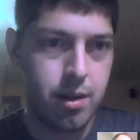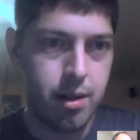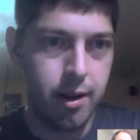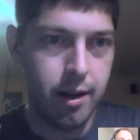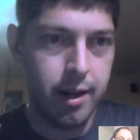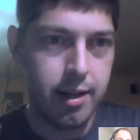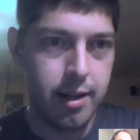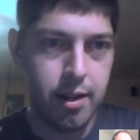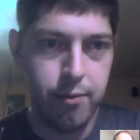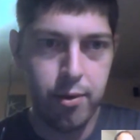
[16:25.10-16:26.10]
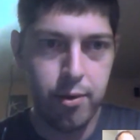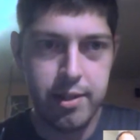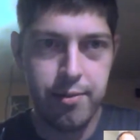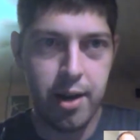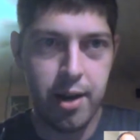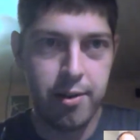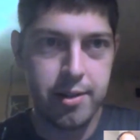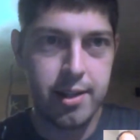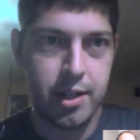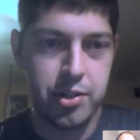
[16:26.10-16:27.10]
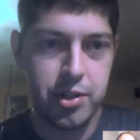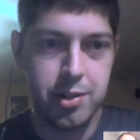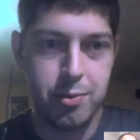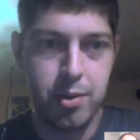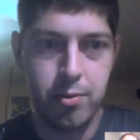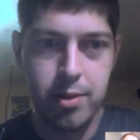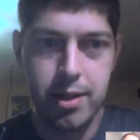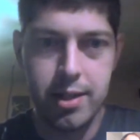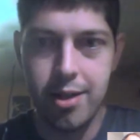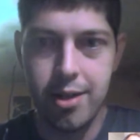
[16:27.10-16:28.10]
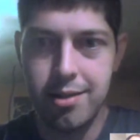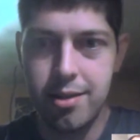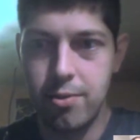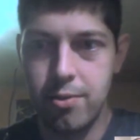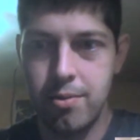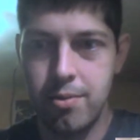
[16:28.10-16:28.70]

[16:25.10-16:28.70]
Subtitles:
Alright, and then for each of our sections, we'll reach out to